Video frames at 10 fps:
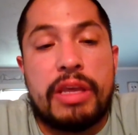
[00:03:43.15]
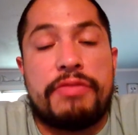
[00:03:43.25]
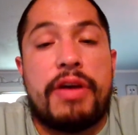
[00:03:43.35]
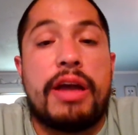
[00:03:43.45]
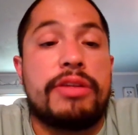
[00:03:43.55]

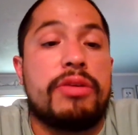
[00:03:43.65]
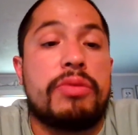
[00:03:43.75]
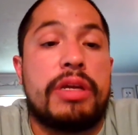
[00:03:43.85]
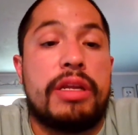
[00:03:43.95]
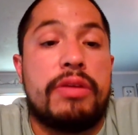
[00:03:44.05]
If I
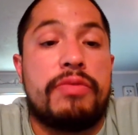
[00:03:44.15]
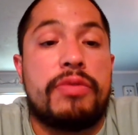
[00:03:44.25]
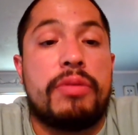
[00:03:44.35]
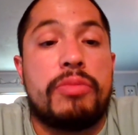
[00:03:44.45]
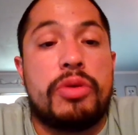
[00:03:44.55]
don't get it
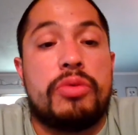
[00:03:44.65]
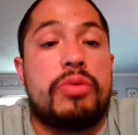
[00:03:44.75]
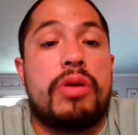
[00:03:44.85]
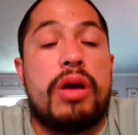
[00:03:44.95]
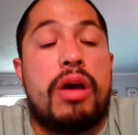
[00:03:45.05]
from
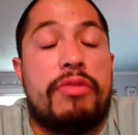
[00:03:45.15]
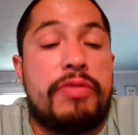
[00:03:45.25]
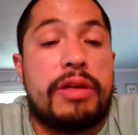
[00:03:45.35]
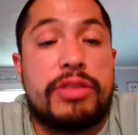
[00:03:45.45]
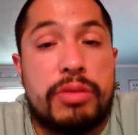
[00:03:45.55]
you, I'll
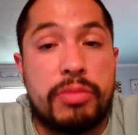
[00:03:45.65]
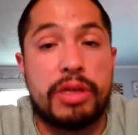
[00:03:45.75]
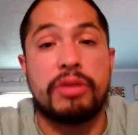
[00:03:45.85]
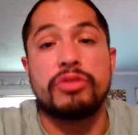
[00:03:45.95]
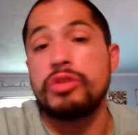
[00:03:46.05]
find
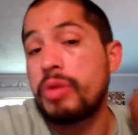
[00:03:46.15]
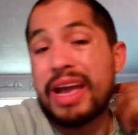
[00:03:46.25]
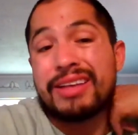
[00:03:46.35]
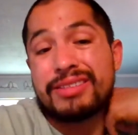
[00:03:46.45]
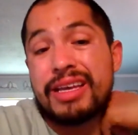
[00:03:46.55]
someone else who
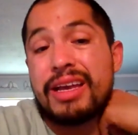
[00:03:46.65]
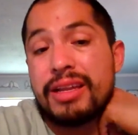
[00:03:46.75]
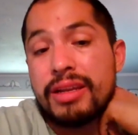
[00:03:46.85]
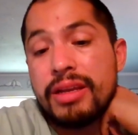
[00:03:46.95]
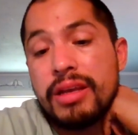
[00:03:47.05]
has that.